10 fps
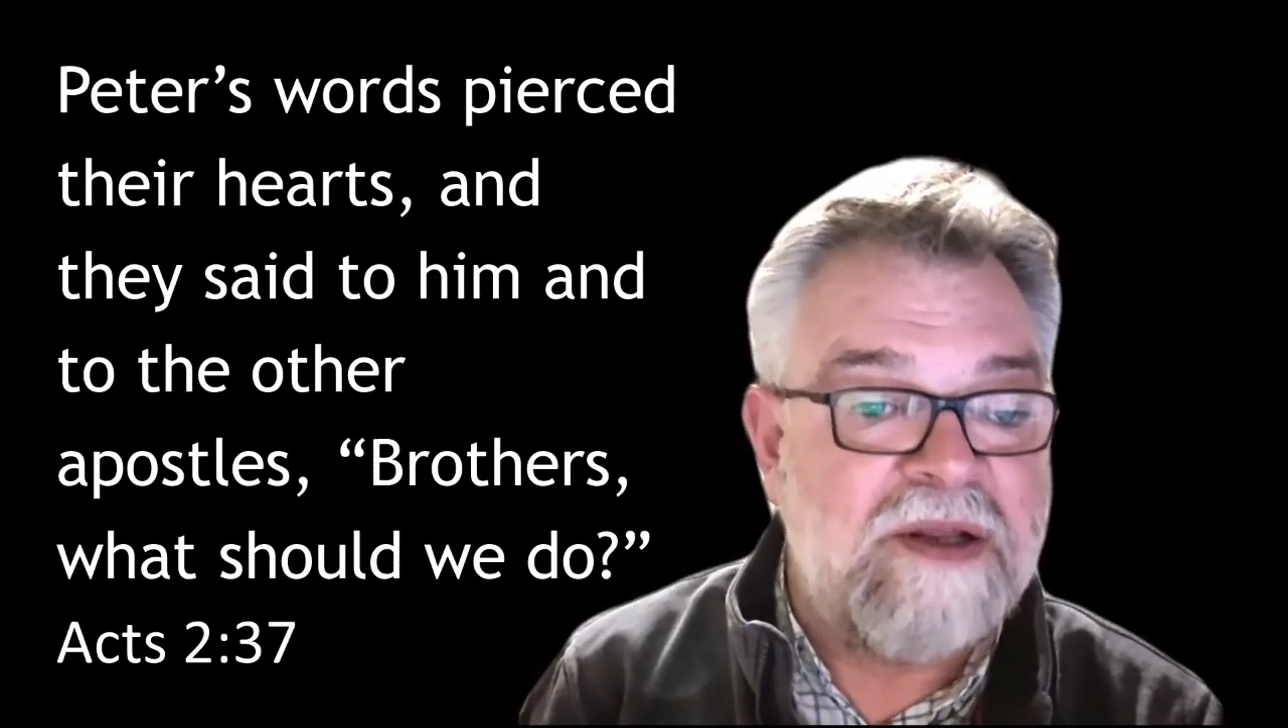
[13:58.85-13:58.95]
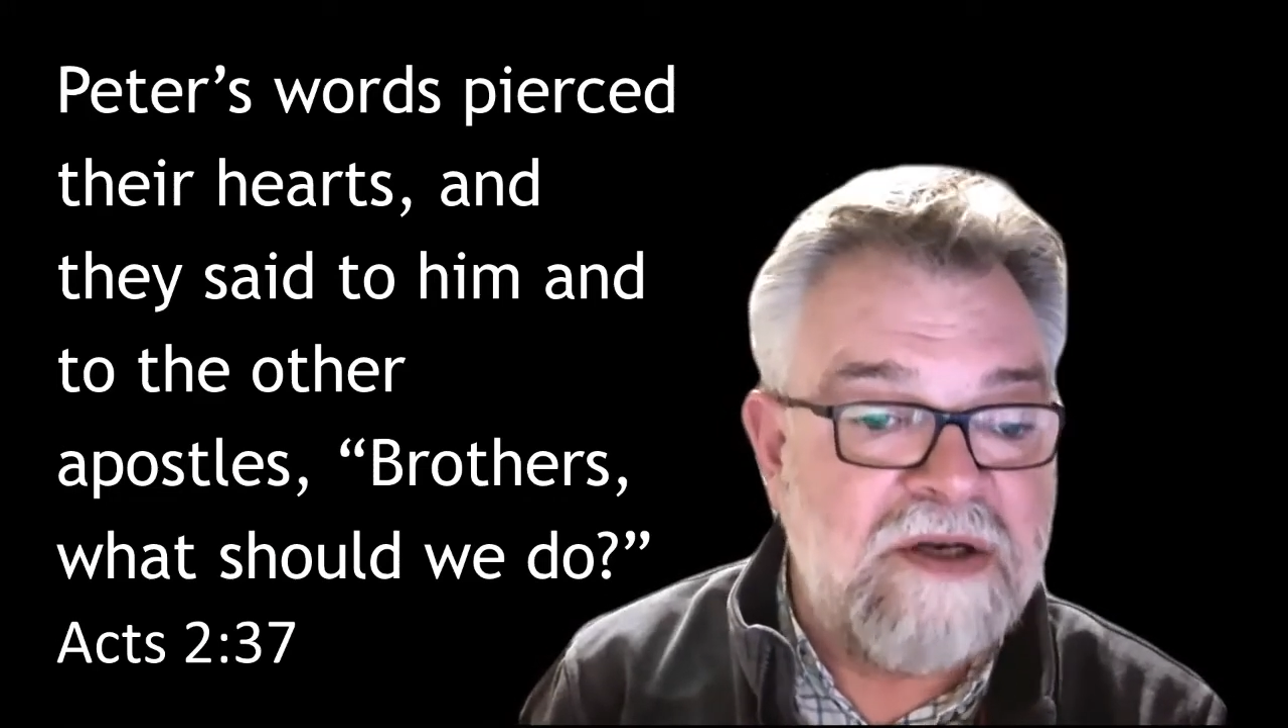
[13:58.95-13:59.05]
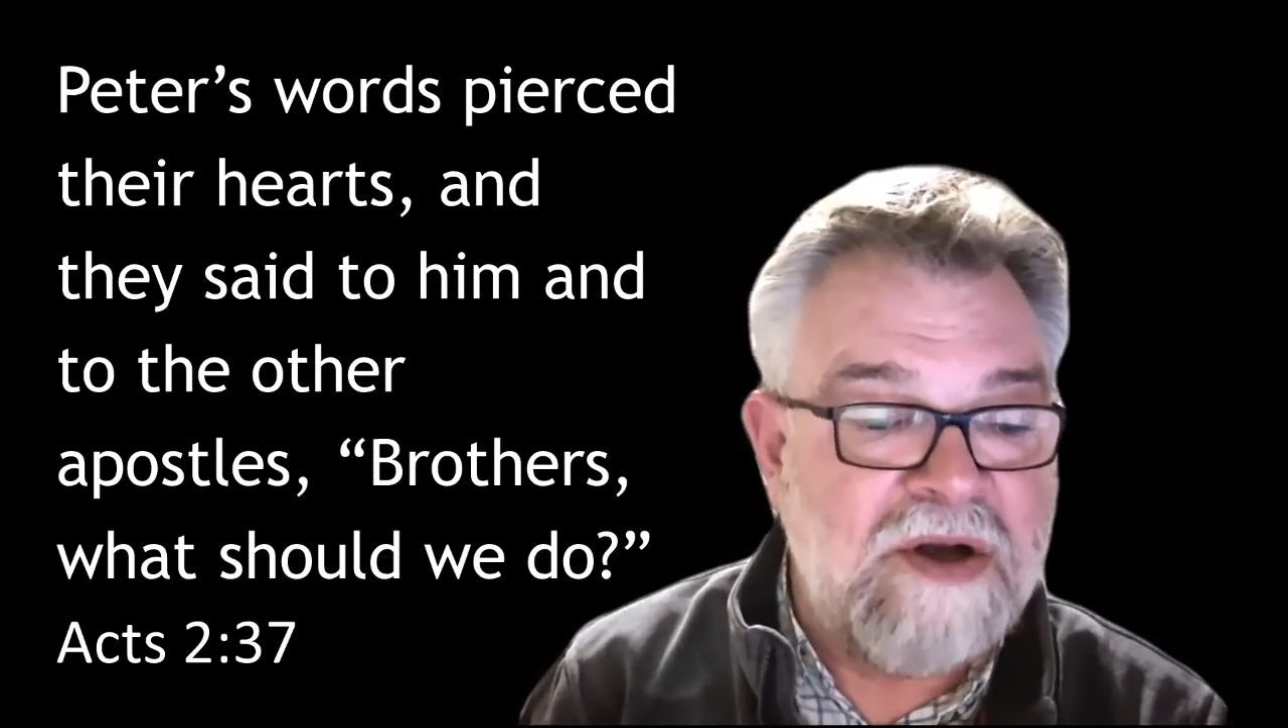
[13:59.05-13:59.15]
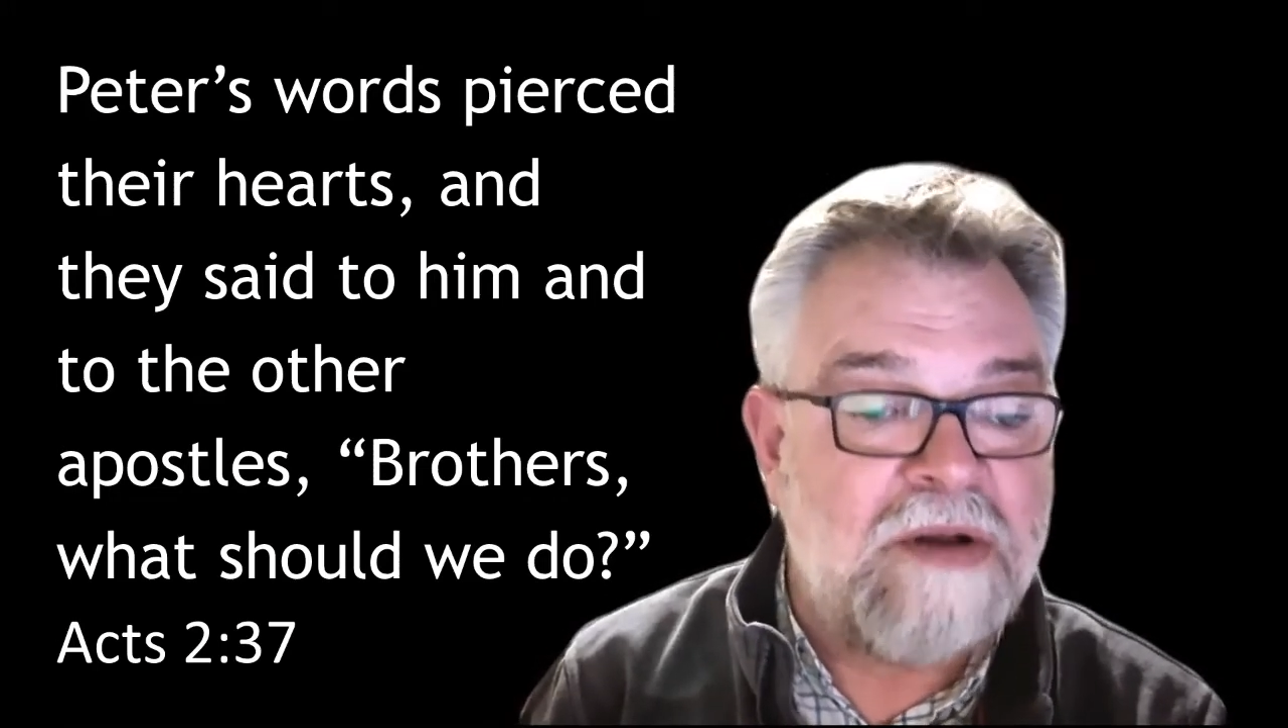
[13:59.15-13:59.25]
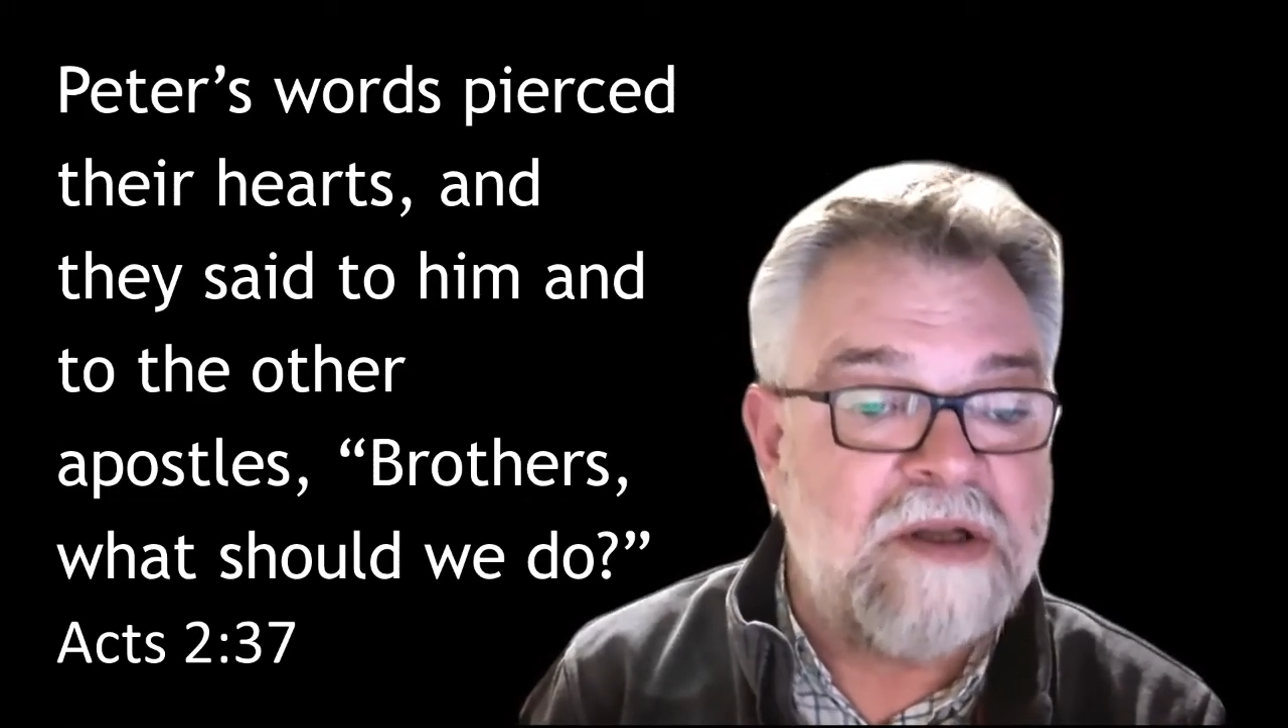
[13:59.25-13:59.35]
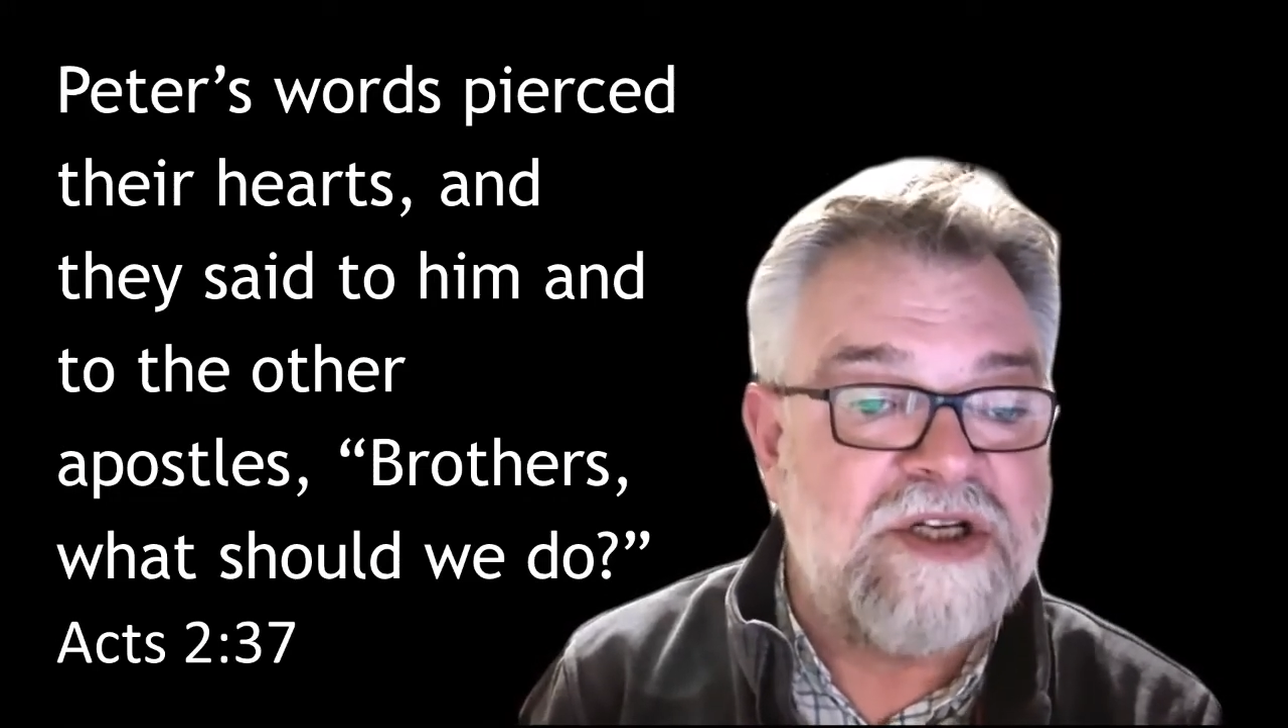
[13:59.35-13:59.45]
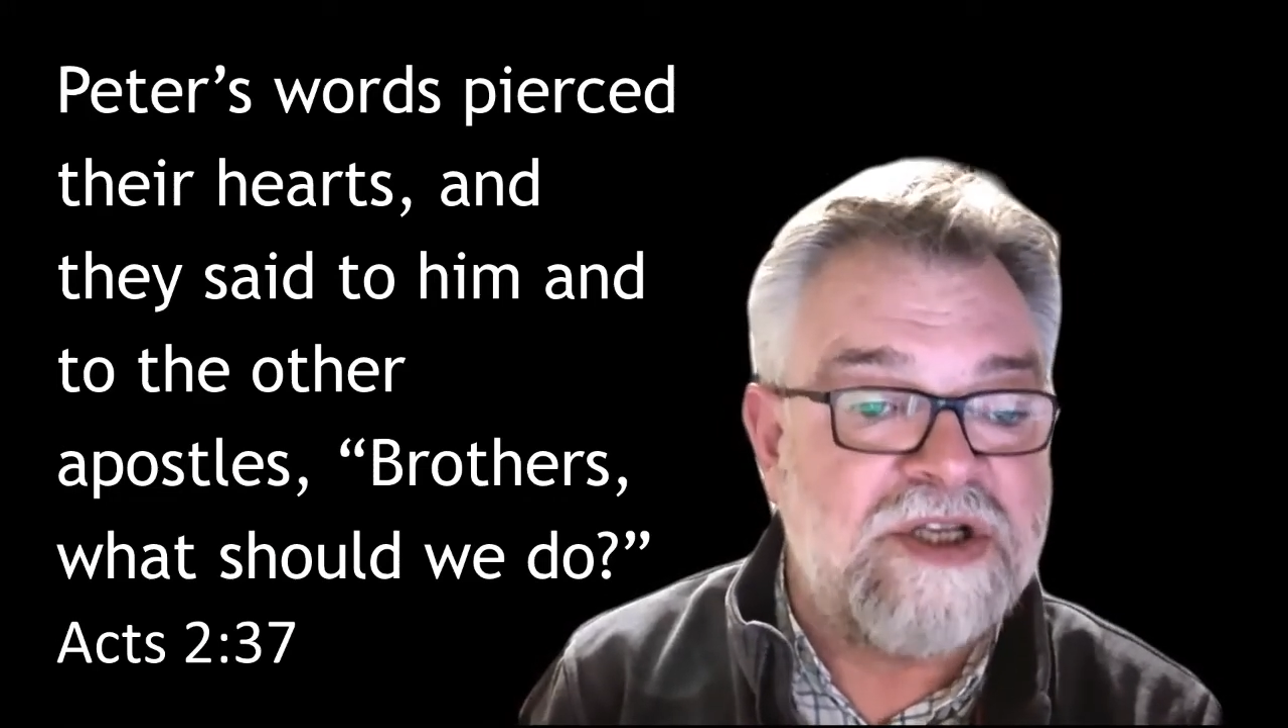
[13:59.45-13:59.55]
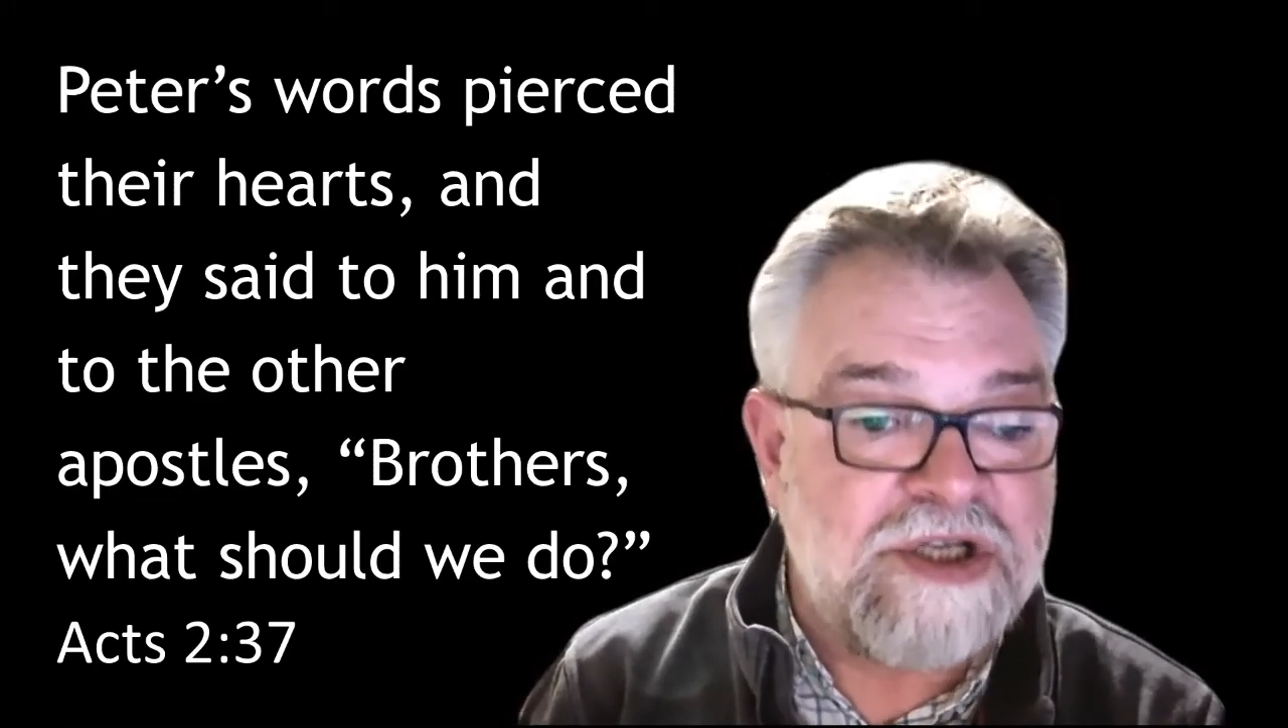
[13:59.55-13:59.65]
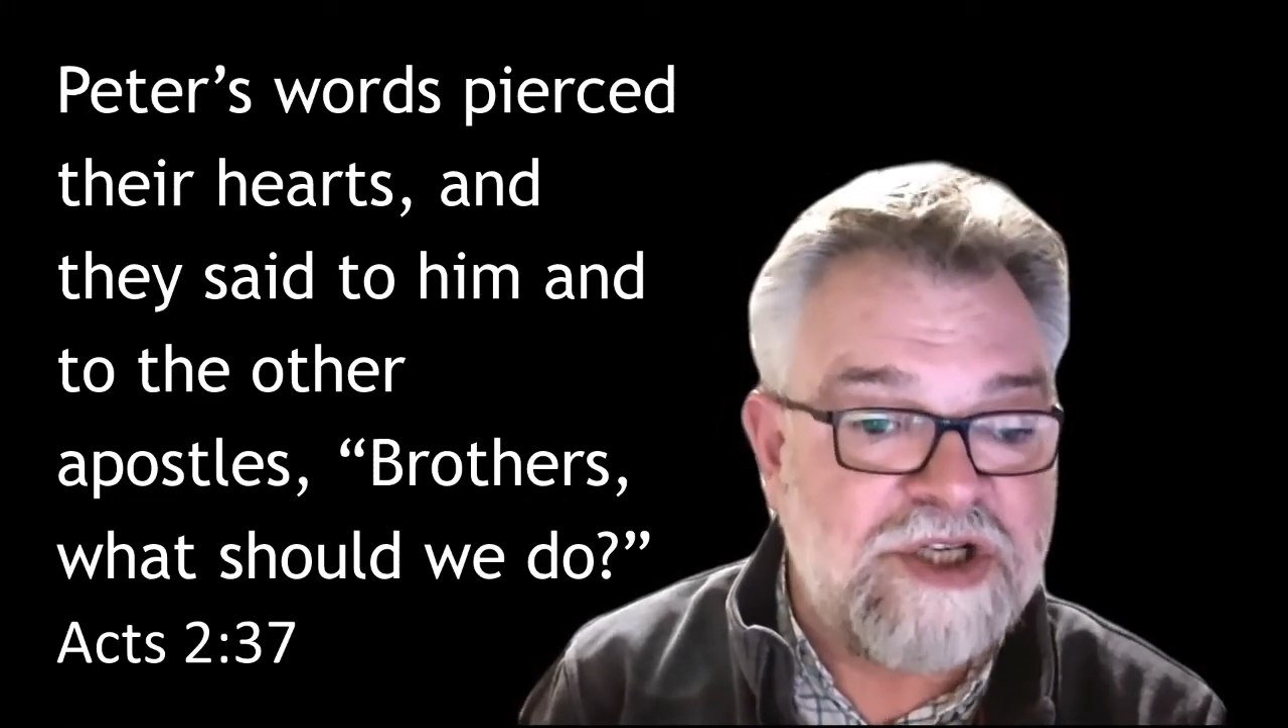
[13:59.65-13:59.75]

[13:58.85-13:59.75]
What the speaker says: knowledge that